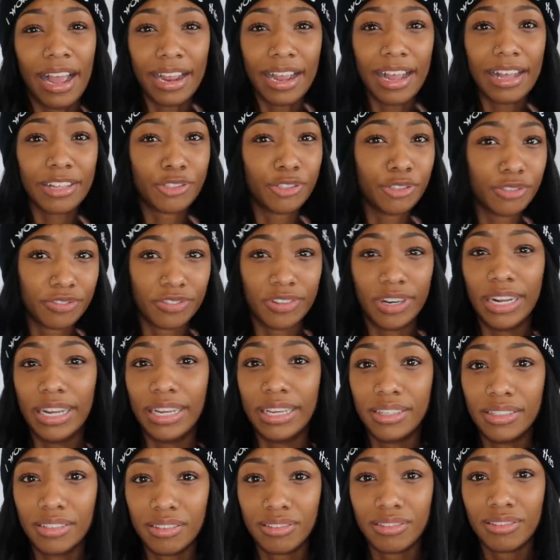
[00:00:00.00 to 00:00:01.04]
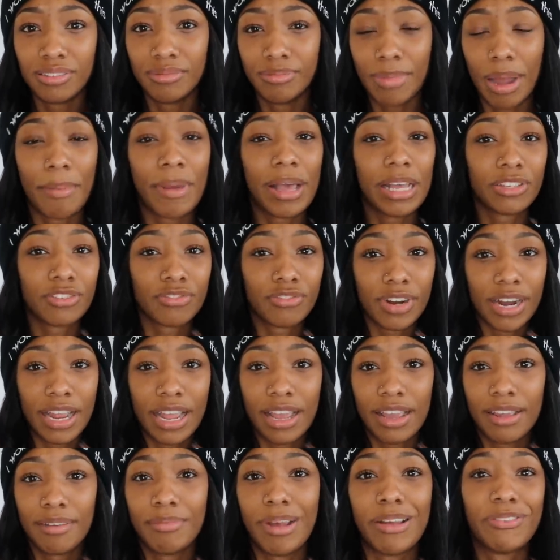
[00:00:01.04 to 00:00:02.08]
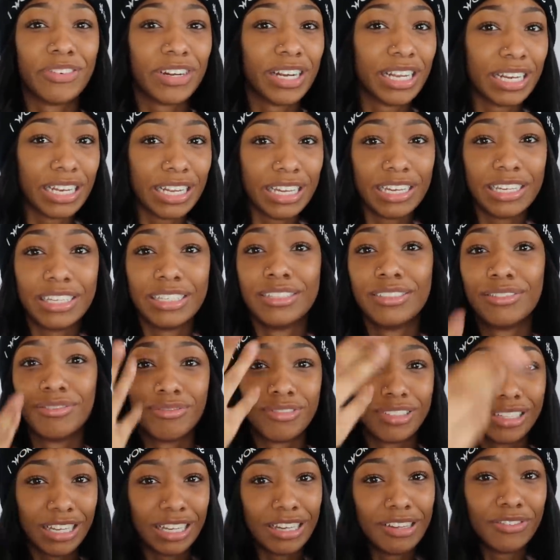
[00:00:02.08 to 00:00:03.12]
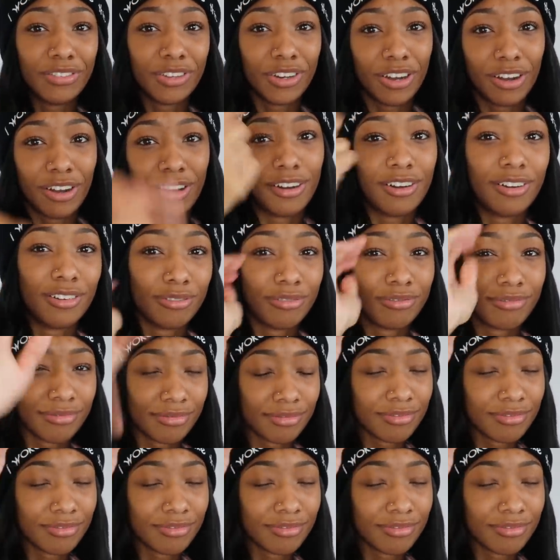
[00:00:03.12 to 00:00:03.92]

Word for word: I got two friends. My best friend, my friend Nia. I love y'all.